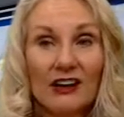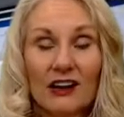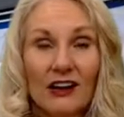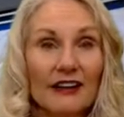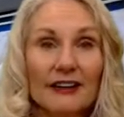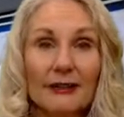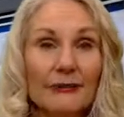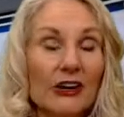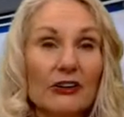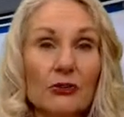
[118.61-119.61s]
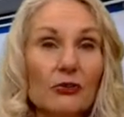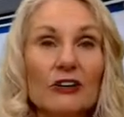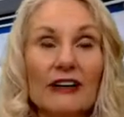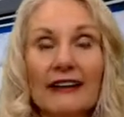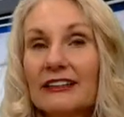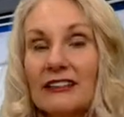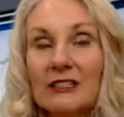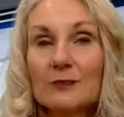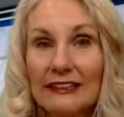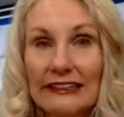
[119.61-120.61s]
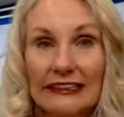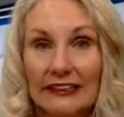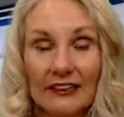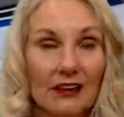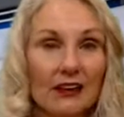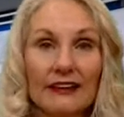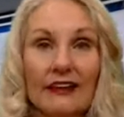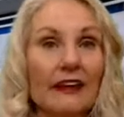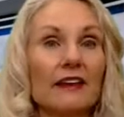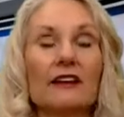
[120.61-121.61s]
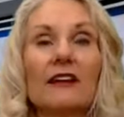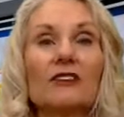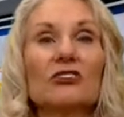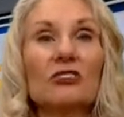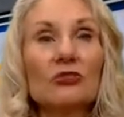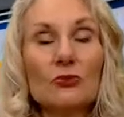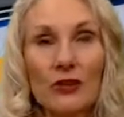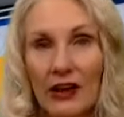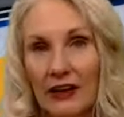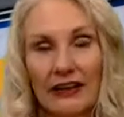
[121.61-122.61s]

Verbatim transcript: I'm not good at speaking. I can't do that. I